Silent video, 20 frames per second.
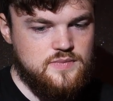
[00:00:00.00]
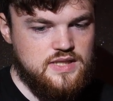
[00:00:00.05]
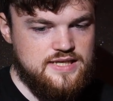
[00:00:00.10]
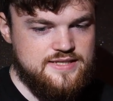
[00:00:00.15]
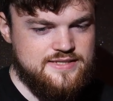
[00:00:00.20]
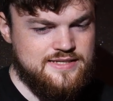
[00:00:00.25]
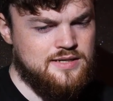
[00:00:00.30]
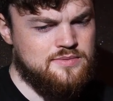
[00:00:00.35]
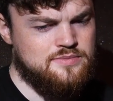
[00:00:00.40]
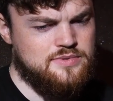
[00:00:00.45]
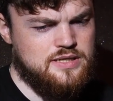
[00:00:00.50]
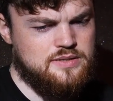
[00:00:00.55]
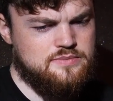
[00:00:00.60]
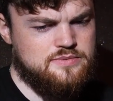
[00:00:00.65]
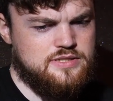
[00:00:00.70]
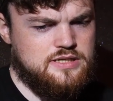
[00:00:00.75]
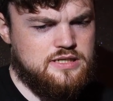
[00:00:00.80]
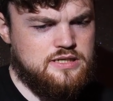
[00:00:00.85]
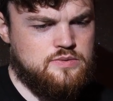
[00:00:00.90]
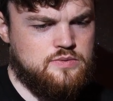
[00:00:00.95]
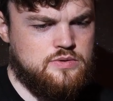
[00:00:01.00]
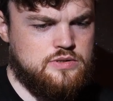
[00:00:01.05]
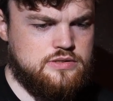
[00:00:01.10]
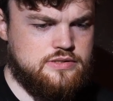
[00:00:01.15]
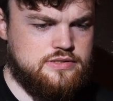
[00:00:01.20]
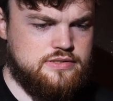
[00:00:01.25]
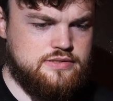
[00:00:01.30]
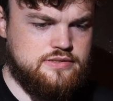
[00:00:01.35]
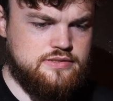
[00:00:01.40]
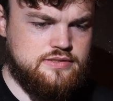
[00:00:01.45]
Sometimes I
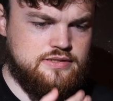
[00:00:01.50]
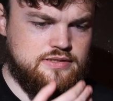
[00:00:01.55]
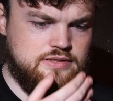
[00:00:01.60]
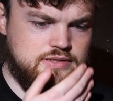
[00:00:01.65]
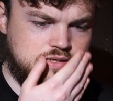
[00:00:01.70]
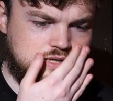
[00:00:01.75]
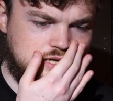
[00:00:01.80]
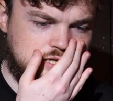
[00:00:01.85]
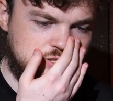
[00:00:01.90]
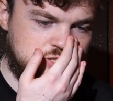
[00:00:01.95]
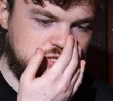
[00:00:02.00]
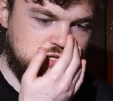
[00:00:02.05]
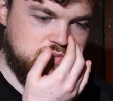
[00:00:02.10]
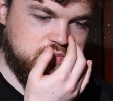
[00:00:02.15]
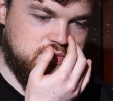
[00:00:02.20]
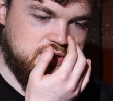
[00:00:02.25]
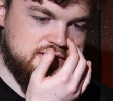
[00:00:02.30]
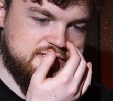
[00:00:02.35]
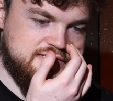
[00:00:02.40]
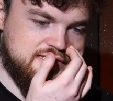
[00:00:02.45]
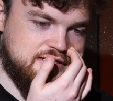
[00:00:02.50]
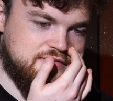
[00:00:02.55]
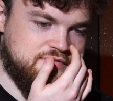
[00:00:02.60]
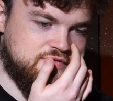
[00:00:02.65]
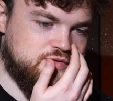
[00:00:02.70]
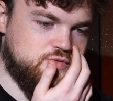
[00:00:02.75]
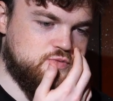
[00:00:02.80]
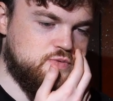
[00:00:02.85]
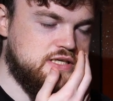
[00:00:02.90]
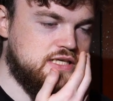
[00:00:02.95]
was catching
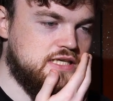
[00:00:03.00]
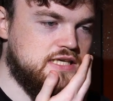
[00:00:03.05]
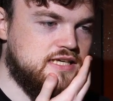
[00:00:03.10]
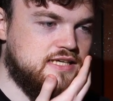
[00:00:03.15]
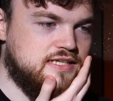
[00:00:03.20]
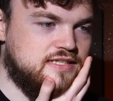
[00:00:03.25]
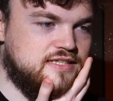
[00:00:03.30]
myself tweaking